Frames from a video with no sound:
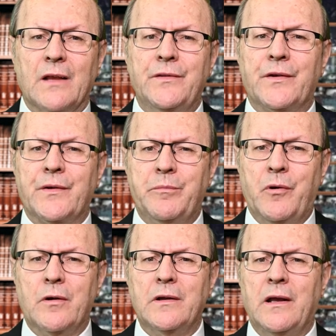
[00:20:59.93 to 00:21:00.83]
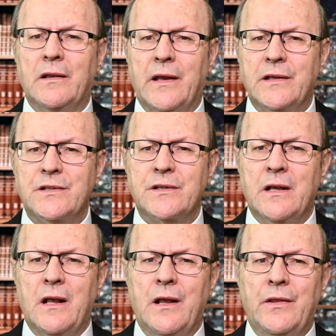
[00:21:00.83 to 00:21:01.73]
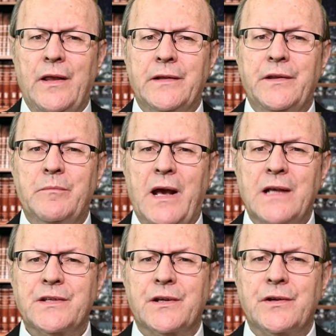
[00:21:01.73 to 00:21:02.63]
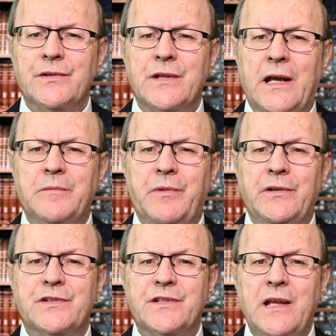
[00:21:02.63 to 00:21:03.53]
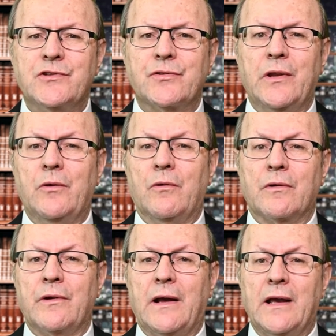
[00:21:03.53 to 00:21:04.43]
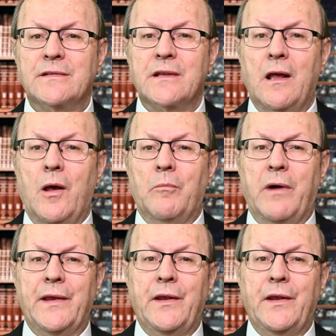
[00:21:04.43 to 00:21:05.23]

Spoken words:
The report alleged that the massacres had been centrally organized by